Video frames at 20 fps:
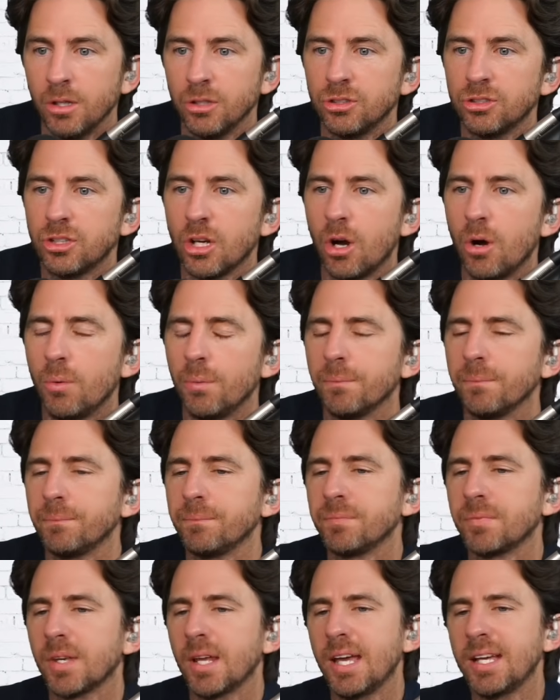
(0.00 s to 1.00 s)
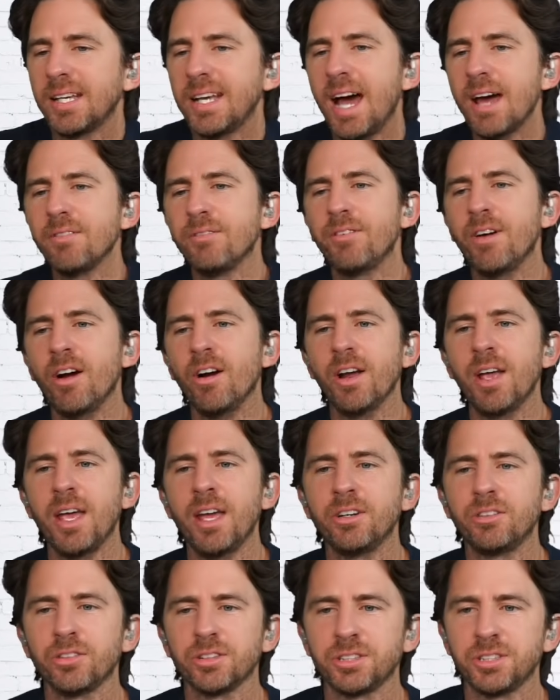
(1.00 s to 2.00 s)
So it got very
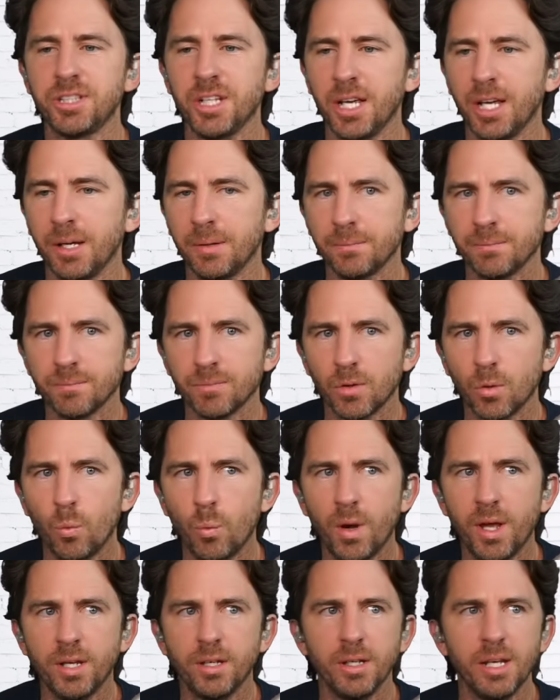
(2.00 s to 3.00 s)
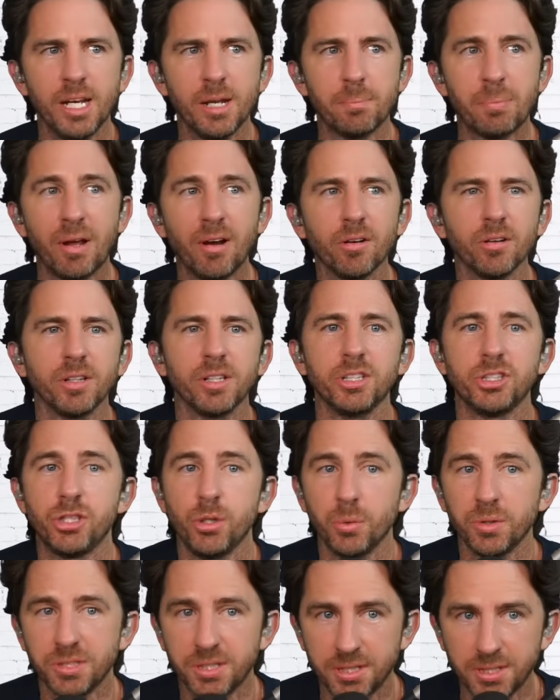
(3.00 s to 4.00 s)
interesting when, and apparently
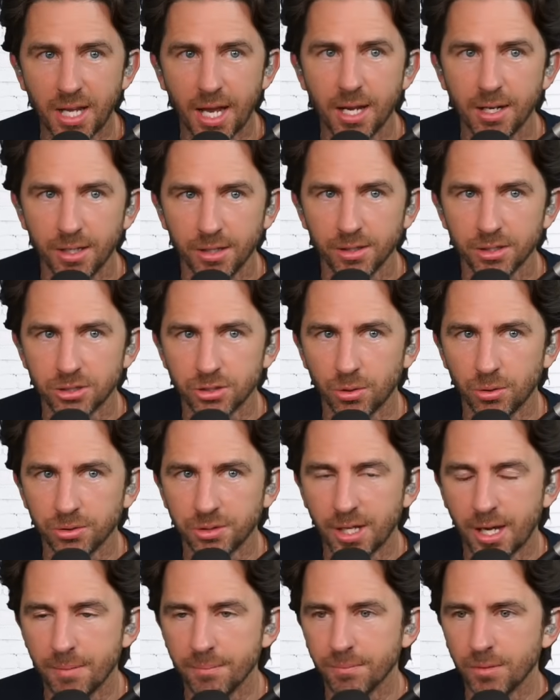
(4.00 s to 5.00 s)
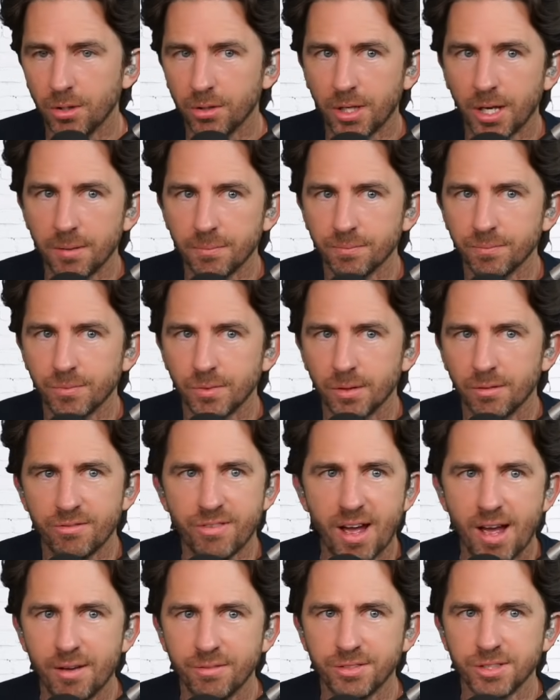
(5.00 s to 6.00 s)
she was standing this whole time, okay?
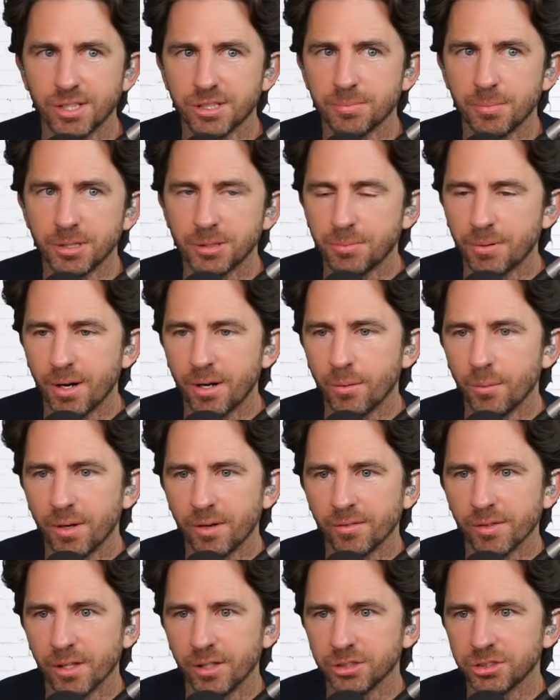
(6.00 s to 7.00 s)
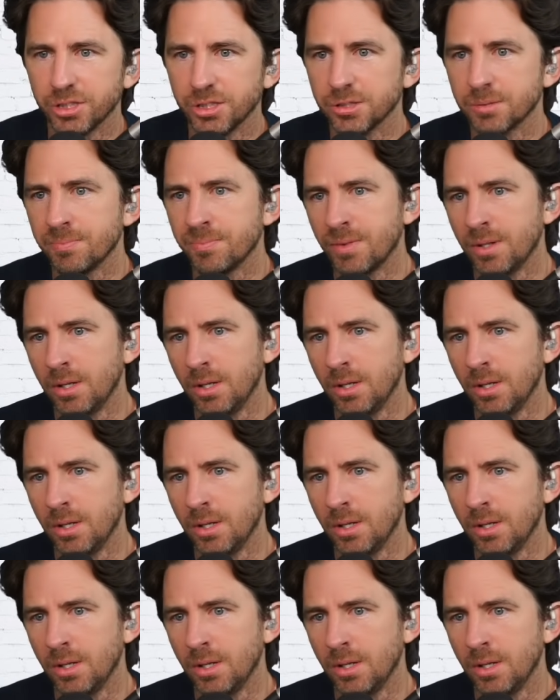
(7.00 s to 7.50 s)
Five, six months pregnant, whatever the hell she is.